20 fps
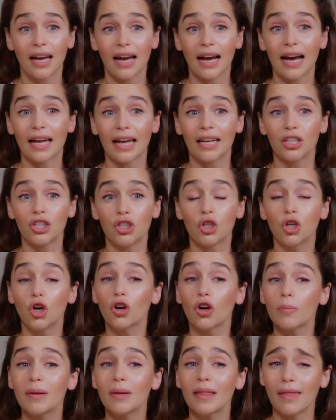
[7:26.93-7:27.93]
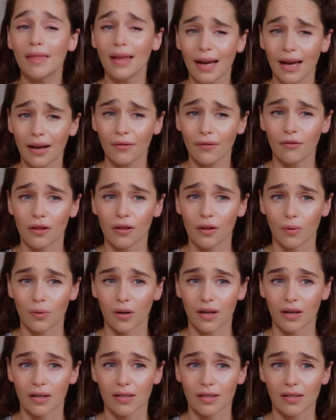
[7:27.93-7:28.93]
And you gotta be there for the
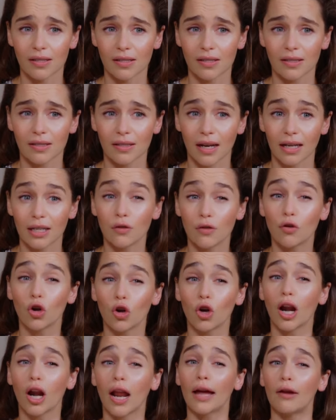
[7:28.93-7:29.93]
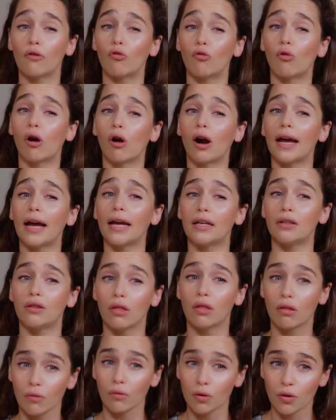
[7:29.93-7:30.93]
worst, and you've gotta like ride
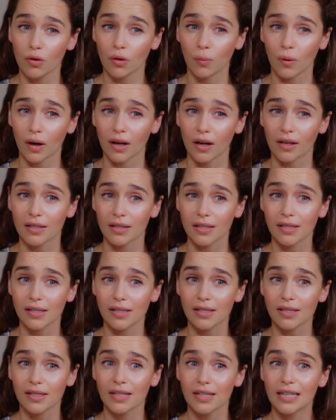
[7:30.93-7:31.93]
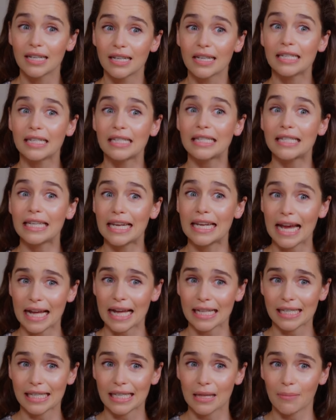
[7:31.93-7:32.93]
through the worst to
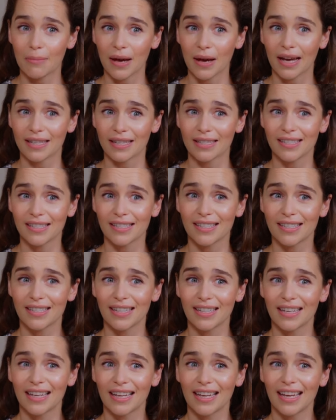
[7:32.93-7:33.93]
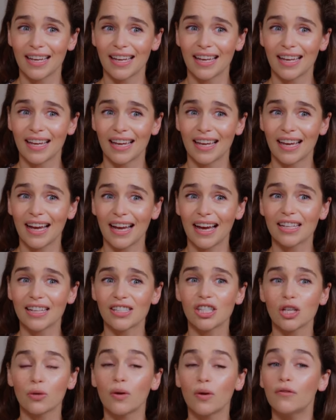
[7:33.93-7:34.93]
get to the best. And
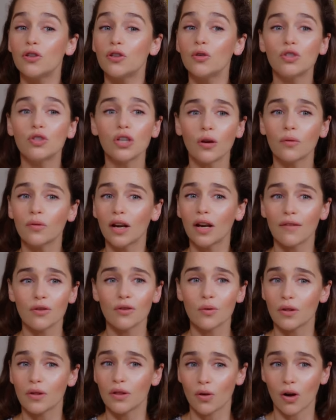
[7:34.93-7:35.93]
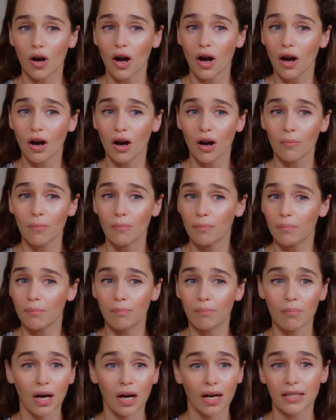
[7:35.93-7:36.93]
so if you don't love it with your heart,
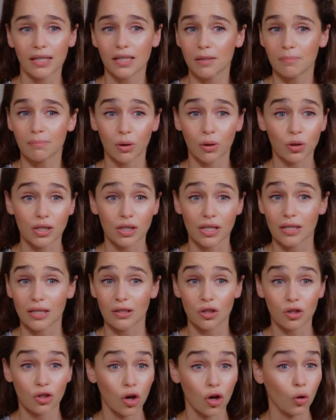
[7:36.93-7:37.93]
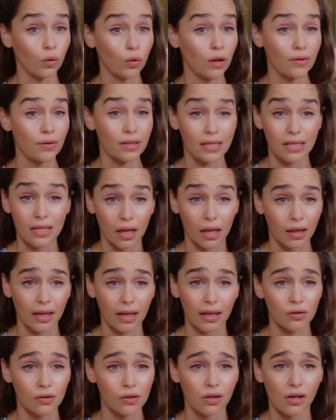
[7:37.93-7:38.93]
mind, body, soul, there is nothing
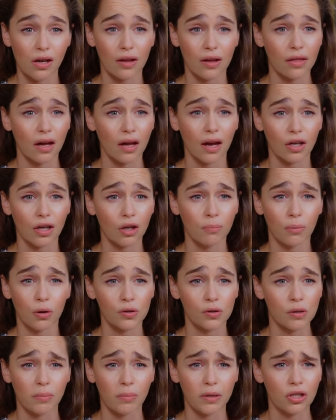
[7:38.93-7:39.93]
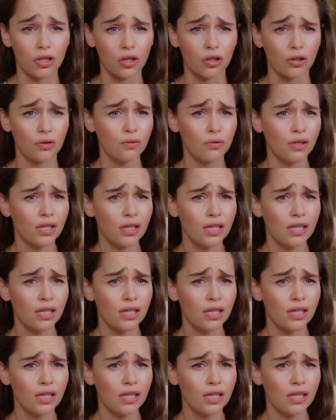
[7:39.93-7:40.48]
else on earth that I could possibly do,